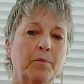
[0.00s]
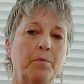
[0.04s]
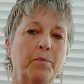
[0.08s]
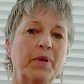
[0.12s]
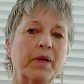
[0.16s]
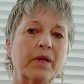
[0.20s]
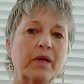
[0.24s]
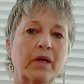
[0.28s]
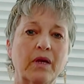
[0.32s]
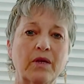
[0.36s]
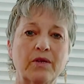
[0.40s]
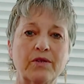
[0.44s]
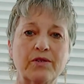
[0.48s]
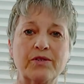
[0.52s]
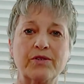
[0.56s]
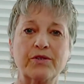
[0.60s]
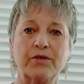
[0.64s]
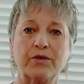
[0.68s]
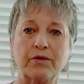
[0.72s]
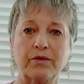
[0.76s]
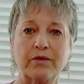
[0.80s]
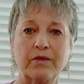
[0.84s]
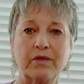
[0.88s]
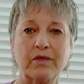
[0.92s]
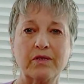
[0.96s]
Because
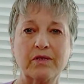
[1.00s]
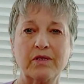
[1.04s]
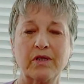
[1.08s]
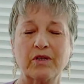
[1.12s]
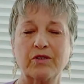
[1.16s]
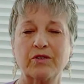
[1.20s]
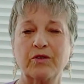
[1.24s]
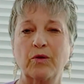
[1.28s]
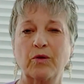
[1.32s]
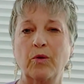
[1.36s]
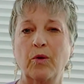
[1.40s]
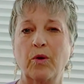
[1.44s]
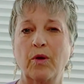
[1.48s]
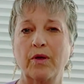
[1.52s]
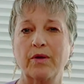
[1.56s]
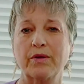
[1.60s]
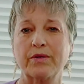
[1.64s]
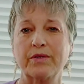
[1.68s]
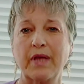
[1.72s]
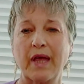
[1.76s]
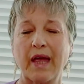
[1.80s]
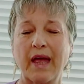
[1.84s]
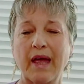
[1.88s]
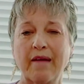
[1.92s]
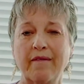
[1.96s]
certain essential
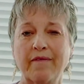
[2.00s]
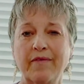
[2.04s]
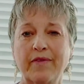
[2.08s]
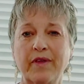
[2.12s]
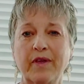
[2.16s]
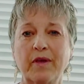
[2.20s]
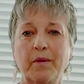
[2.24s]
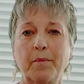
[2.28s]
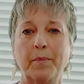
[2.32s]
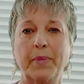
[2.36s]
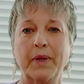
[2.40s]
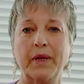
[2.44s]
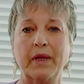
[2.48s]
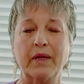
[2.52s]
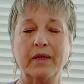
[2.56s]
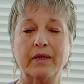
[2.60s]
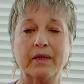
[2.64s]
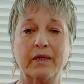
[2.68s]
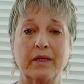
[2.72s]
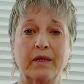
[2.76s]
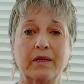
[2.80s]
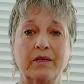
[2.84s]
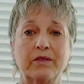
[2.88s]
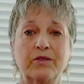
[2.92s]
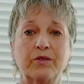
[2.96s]
oils have the
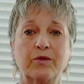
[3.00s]
ability